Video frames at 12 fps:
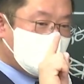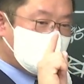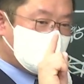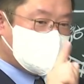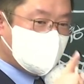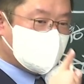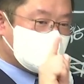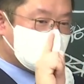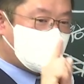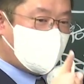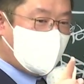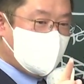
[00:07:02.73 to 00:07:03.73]

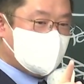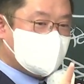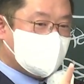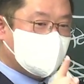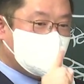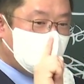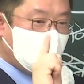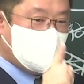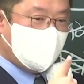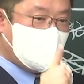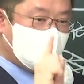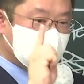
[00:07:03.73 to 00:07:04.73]
Jesus Christ
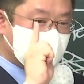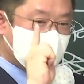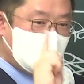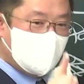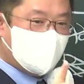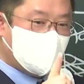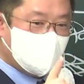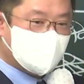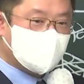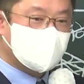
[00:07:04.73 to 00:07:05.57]
living inside of you.